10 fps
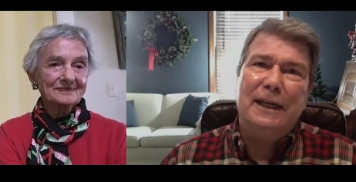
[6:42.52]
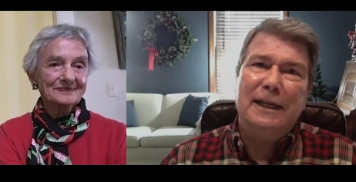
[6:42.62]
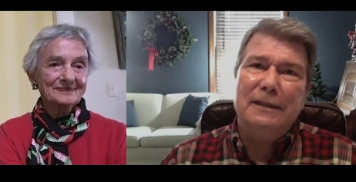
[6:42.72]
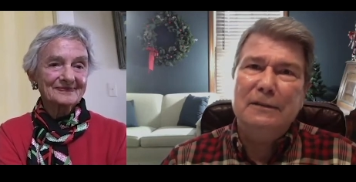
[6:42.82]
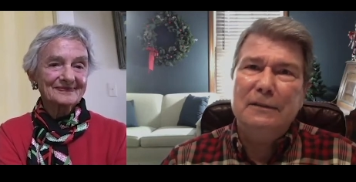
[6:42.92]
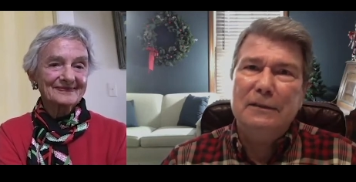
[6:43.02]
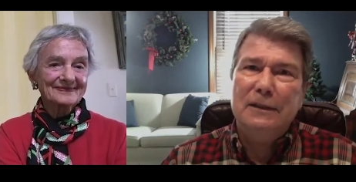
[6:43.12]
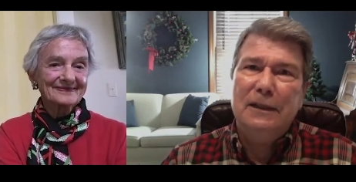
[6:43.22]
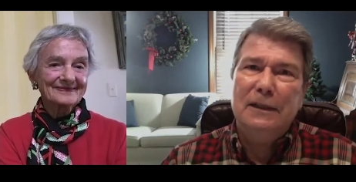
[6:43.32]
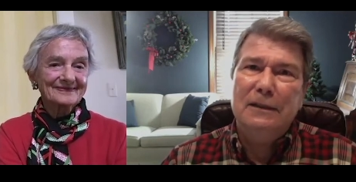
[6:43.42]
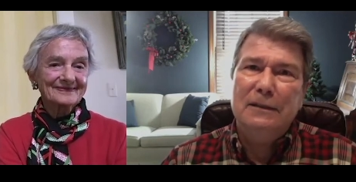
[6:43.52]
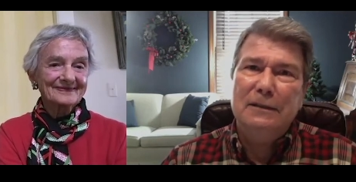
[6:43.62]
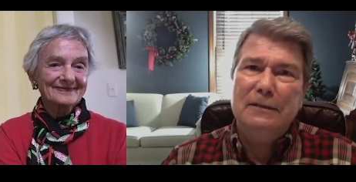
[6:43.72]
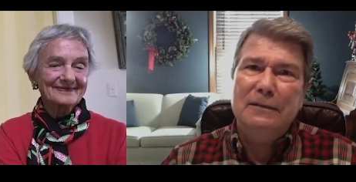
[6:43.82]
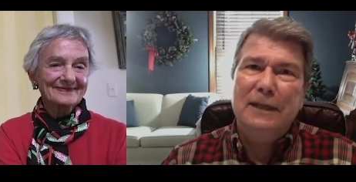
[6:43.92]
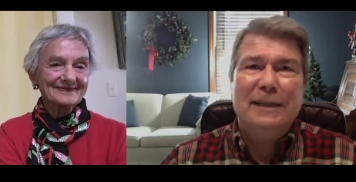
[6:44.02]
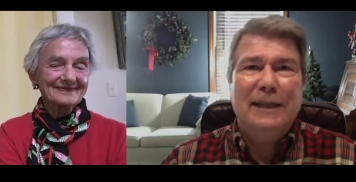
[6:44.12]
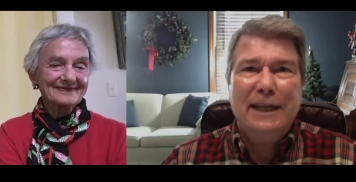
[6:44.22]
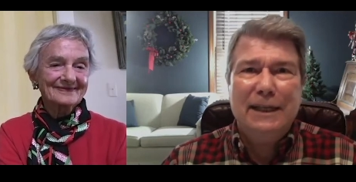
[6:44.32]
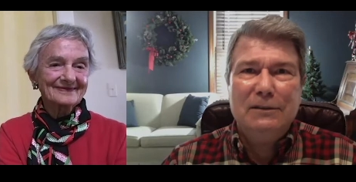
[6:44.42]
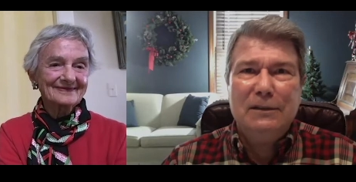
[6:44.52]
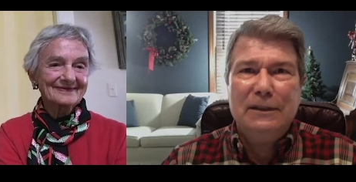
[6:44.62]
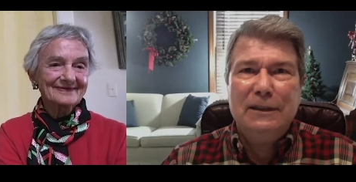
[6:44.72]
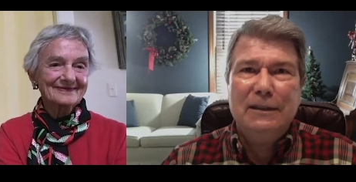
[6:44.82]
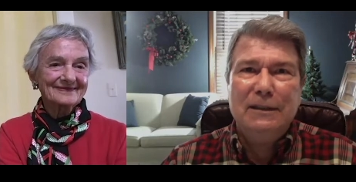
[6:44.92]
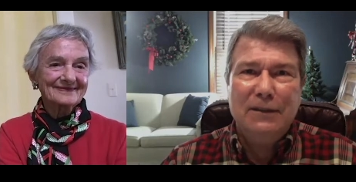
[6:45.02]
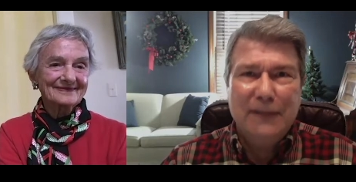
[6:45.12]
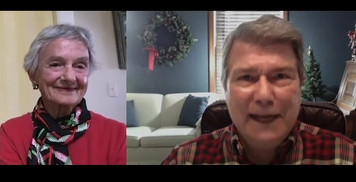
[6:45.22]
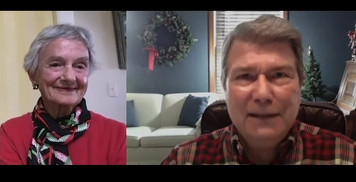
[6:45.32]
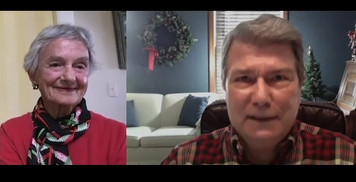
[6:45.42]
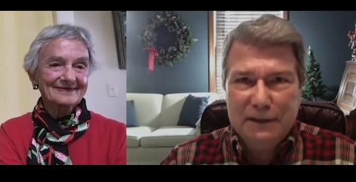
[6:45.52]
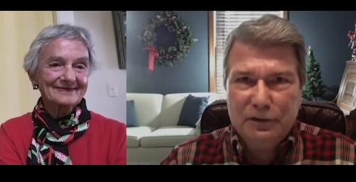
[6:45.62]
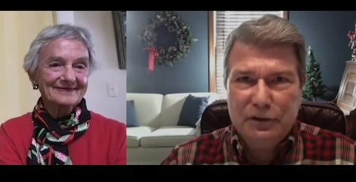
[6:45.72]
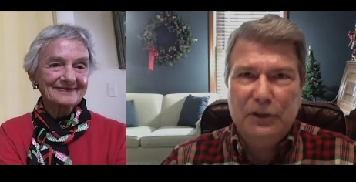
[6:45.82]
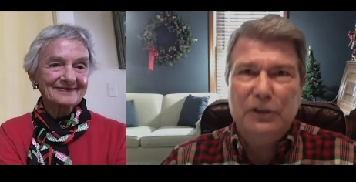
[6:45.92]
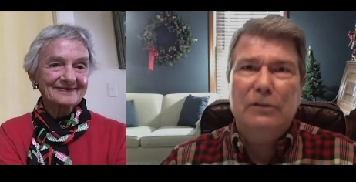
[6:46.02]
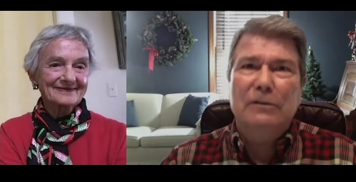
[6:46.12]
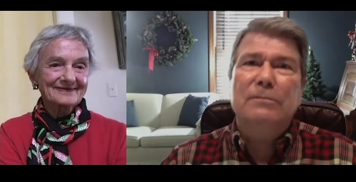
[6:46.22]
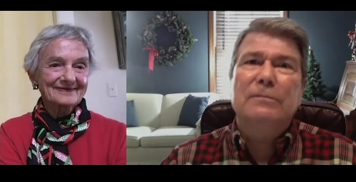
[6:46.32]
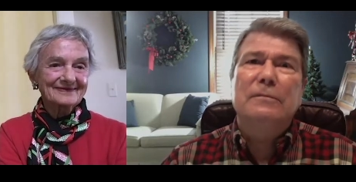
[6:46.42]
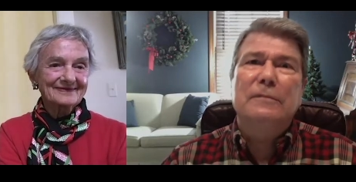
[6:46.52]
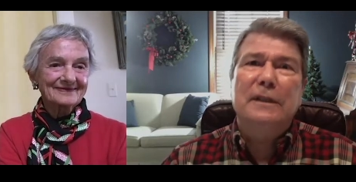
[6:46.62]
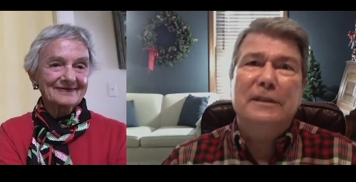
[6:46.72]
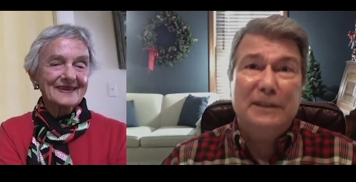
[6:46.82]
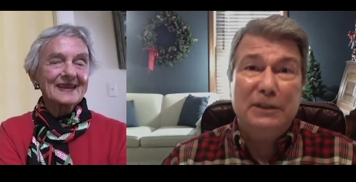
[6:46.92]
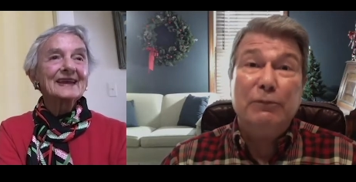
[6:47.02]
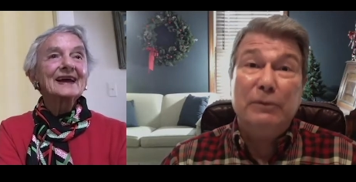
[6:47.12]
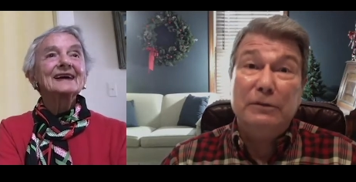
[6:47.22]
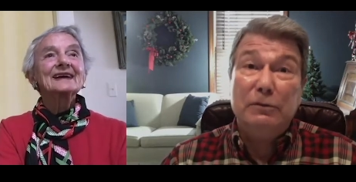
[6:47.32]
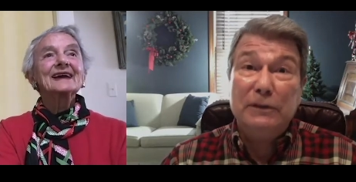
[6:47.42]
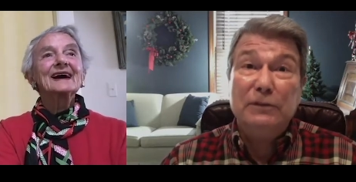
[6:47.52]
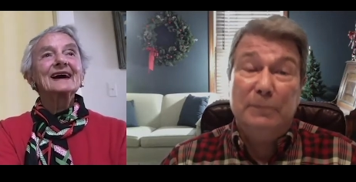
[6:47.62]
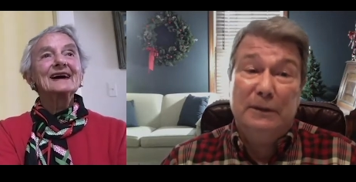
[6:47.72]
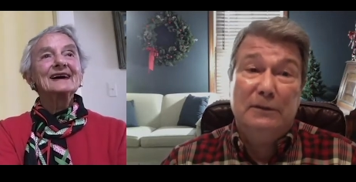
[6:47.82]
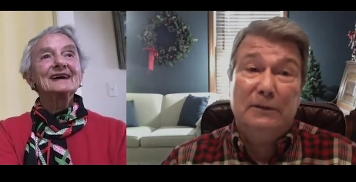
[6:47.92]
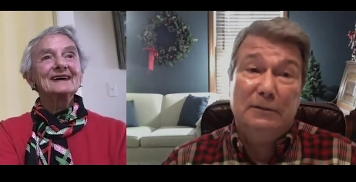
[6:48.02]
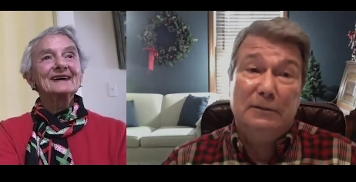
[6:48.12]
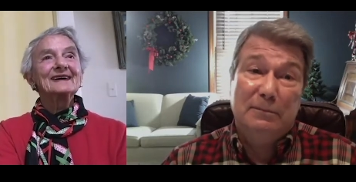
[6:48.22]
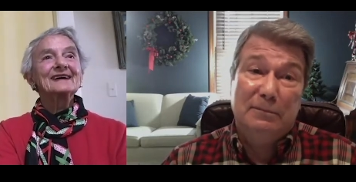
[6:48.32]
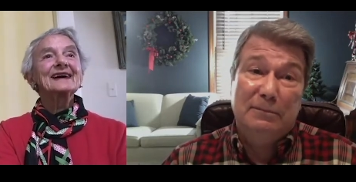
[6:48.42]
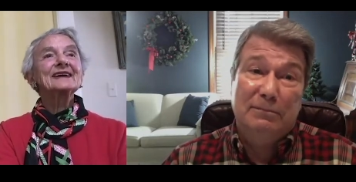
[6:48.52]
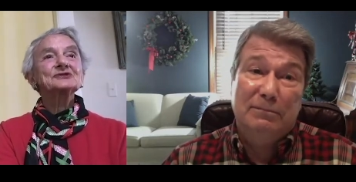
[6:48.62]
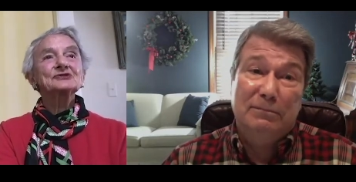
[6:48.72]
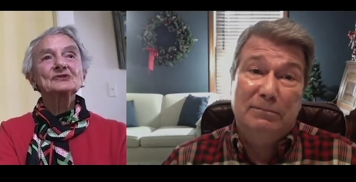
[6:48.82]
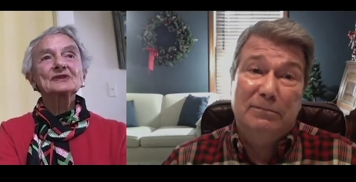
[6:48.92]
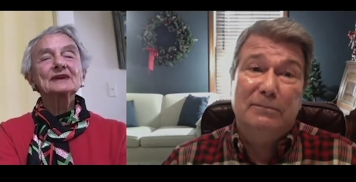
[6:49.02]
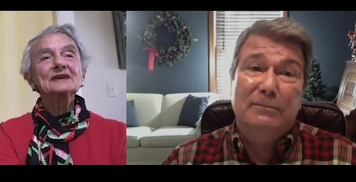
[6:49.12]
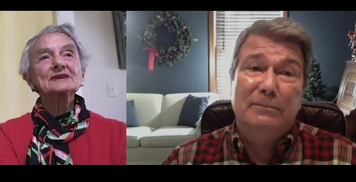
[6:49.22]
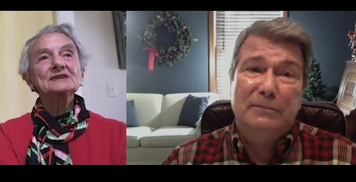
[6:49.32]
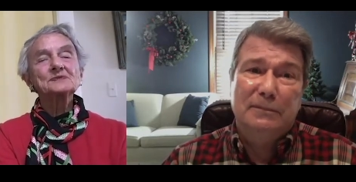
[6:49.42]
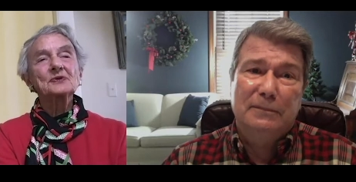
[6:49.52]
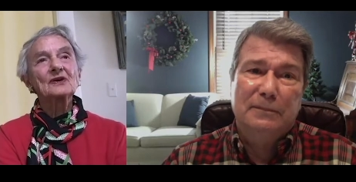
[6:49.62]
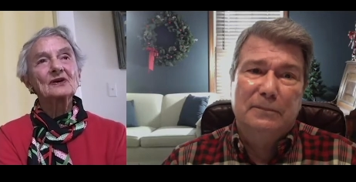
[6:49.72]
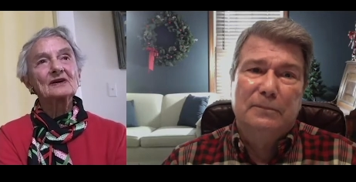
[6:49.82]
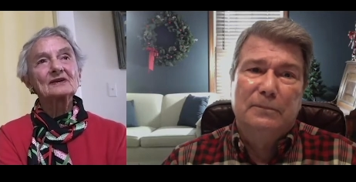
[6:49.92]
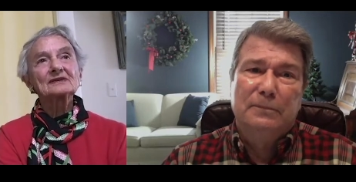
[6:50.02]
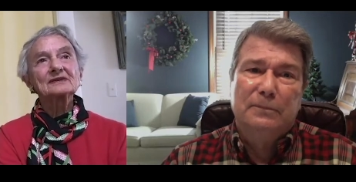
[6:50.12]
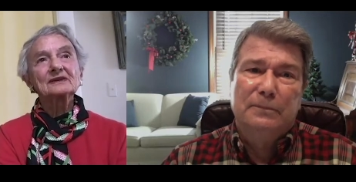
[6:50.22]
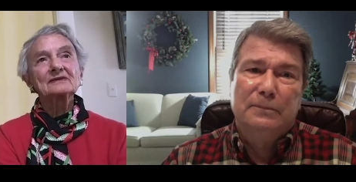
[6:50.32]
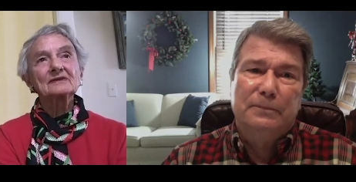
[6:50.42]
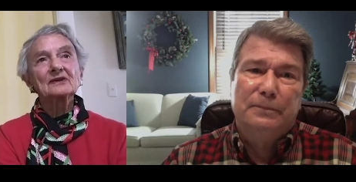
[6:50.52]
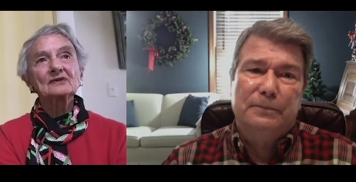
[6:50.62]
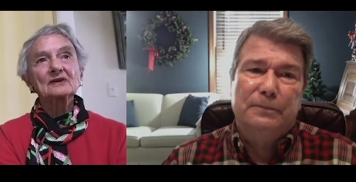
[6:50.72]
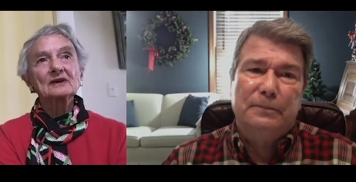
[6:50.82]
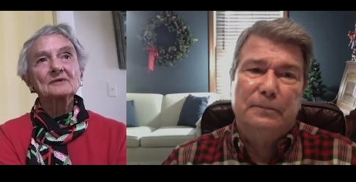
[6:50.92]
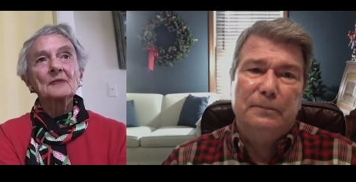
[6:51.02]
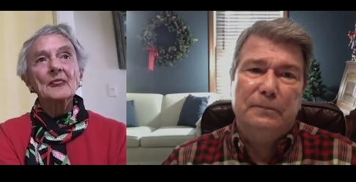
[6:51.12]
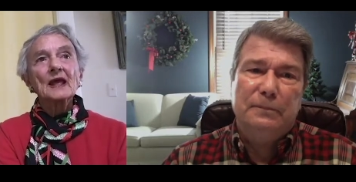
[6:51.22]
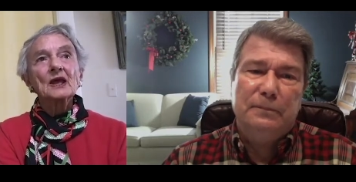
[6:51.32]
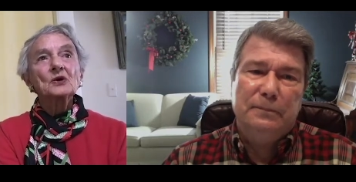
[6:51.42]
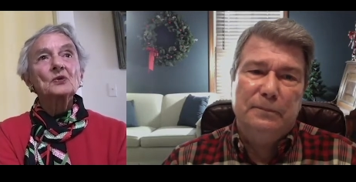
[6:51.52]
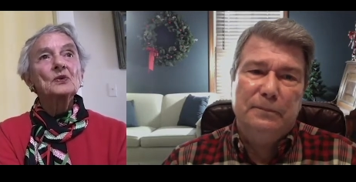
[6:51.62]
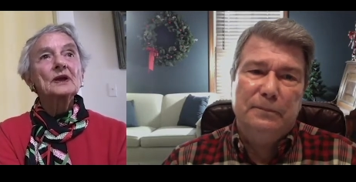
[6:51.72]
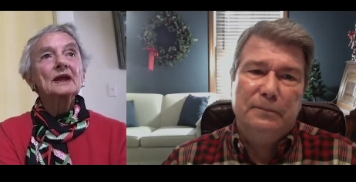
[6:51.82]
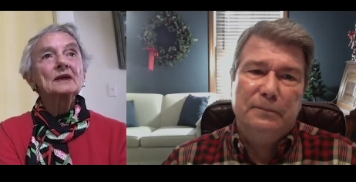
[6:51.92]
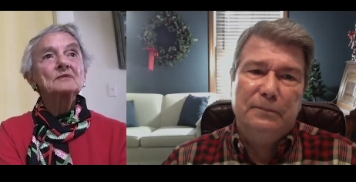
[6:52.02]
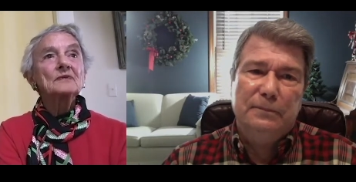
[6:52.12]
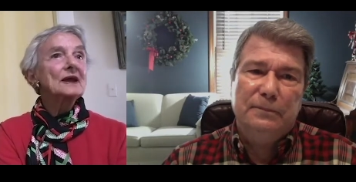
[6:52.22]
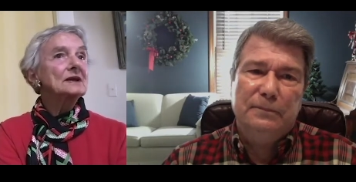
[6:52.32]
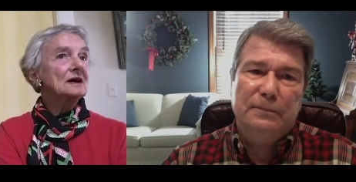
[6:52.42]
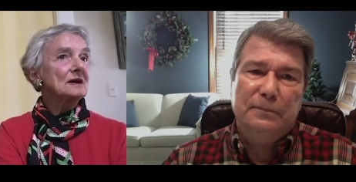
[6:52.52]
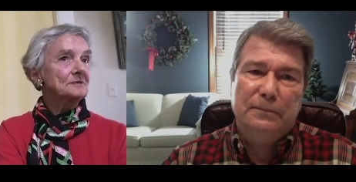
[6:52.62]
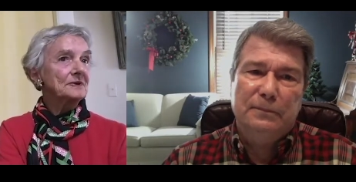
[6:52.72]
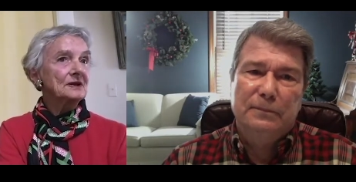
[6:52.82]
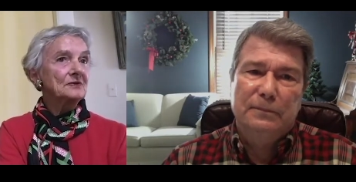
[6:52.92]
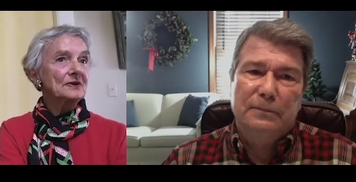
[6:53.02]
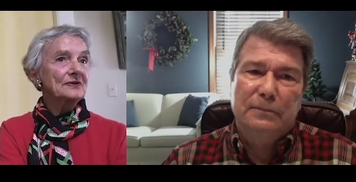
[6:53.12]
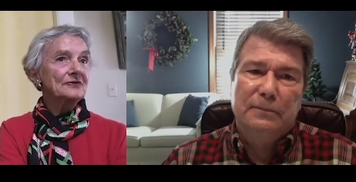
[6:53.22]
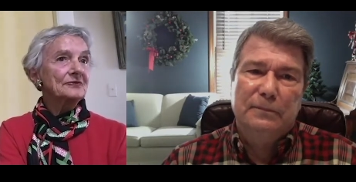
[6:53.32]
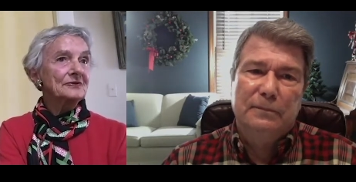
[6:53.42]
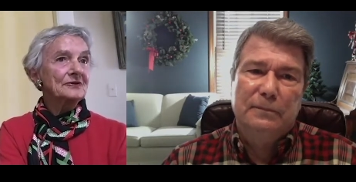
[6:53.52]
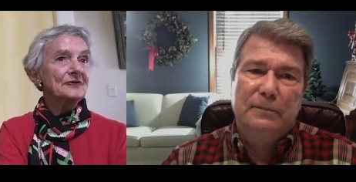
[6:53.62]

Speaker 1: and, uh, and handling that this year? It's a different Christmas.
Speaker 2: It truly is, Paul. You know, um, we may not be with the